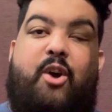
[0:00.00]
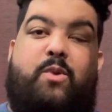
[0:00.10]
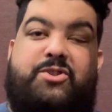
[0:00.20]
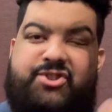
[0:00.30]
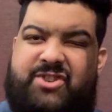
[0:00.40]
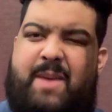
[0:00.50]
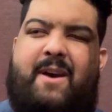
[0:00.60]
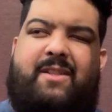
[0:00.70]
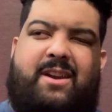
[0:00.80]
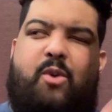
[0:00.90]
Which just came
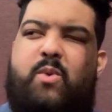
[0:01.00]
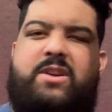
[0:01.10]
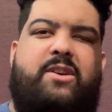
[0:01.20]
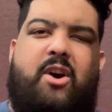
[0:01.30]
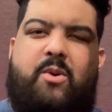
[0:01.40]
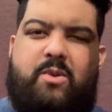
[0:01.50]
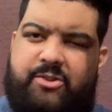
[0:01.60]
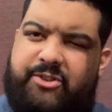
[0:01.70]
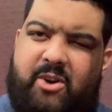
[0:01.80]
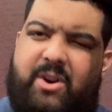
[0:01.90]
out like a week ago
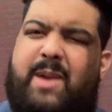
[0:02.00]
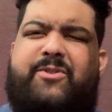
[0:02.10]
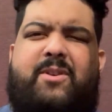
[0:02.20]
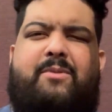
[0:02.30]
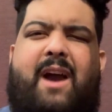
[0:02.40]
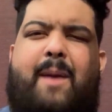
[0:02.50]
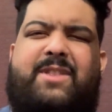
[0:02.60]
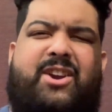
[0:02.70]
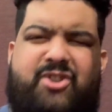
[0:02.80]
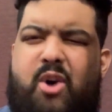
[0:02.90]
or so on Amazon Prime,
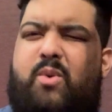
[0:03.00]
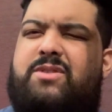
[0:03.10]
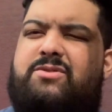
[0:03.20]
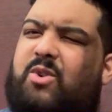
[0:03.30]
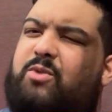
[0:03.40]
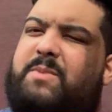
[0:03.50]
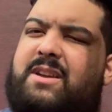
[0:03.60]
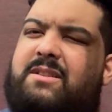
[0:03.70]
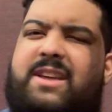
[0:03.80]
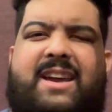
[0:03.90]
and like no one told
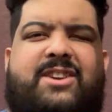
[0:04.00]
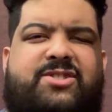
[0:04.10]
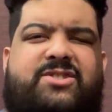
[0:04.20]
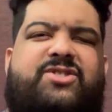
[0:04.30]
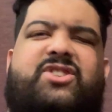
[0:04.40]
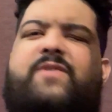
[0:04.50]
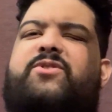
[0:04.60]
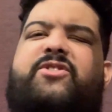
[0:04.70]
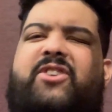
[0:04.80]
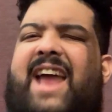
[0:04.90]
me. Like I just
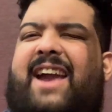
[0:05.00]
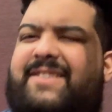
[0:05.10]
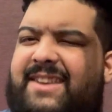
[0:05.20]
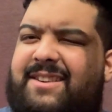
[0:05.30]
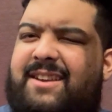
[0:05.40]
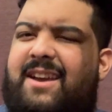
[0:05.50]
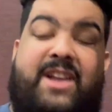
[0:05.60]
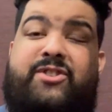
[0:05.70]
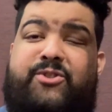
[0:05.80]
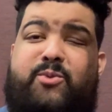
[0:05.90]
discovered this on accident.
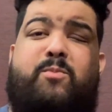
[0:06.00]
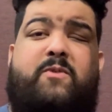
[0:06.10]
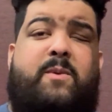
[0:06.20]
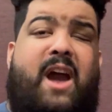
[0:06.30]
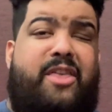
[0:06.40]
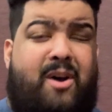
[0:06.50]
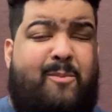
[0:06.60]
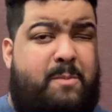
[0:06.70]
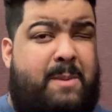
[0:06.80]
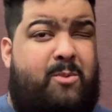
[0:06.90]
It's the sort of movie I
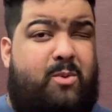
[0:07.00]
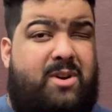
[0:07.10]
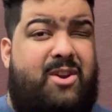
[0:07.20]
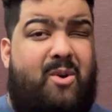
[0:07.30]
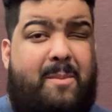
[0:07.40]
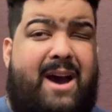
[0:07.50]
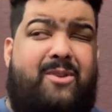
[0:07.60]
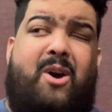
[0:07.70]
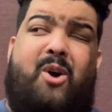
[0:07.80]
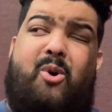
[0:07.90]
thought more people would want to know
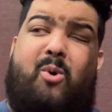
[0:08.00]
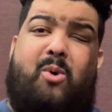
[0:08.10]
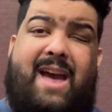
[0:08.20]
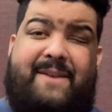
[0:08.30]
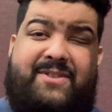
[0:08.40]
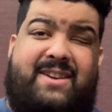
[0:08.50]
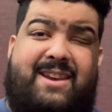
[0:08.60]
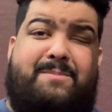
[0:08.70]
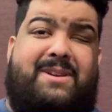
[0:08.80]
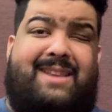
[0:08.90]
about or have
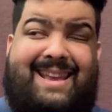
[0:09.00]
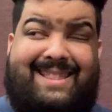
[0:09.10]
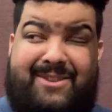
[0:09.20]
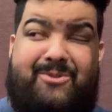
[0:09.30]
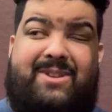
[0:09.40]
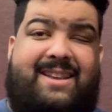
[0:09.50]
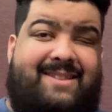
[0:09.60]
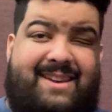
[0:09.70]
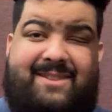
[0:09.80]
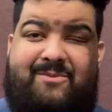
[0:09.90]
seen, but like literally
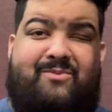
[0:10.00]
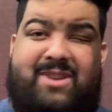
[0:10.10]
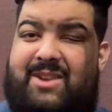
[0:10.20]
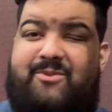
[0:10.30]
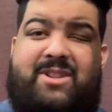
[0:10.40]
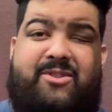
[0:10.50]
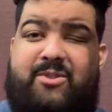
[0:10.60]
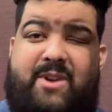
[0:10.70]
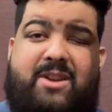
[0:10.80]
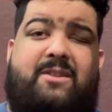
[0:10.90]
it's like really, really under
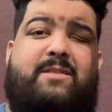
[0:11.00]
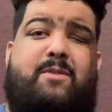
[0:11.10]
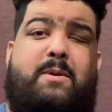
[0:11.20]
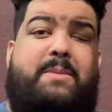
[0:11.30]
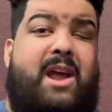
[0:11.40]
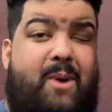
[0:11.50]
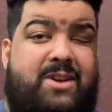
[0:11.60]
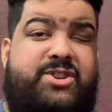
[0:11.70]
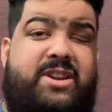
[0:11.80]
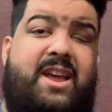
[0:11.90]
the radar at the moment. But I
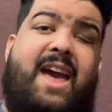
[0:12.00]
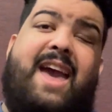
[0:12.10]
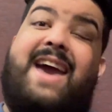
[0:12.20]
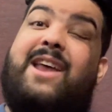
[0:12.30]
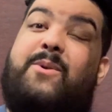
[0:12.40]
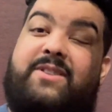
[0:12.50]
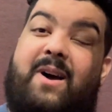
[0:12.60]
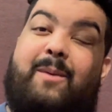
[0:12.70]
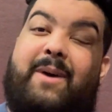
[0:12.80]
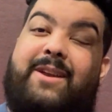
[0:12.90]
watched it and I want to
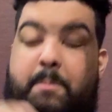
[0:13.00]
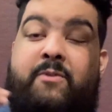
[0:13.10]
talk about it.